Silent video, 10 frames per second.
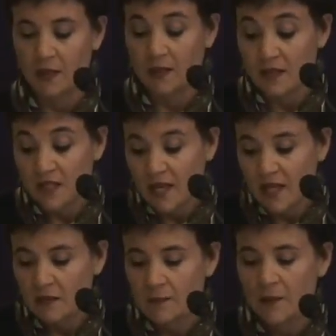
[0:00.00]

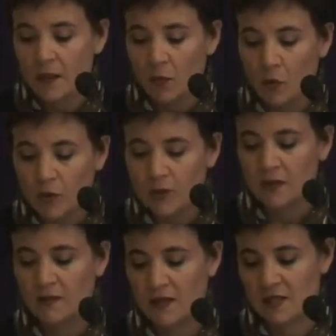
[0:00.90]
Instead, work
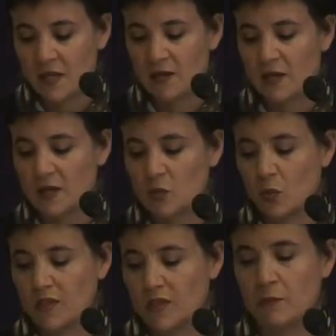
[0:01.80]
in these areas
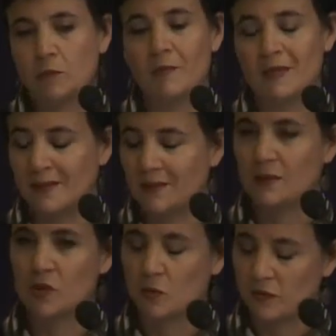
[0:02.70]
was implemented in
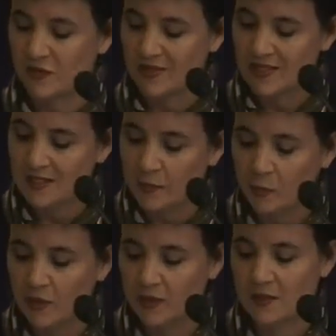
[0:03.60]
sort of
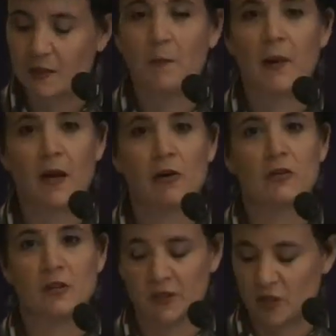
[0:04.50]
separate,
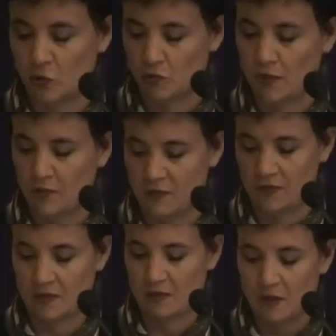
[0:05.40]
parallel
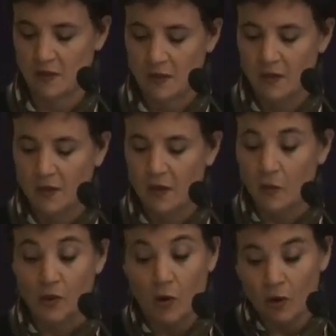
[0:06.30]
streams.
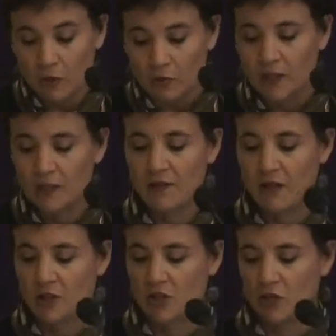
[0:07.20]
We all agreed
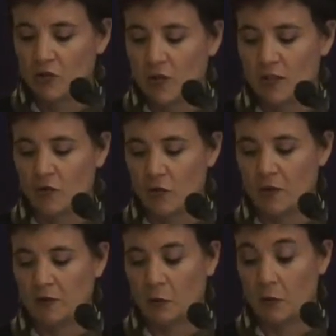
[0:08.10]
that gender
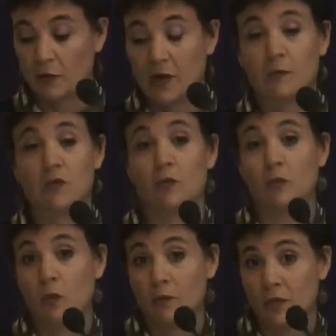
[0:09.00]
transformative programs with
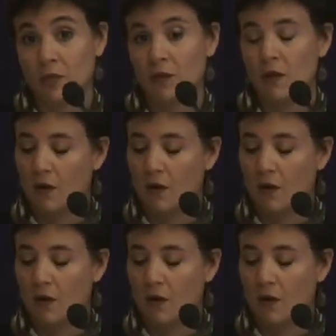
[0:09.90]
women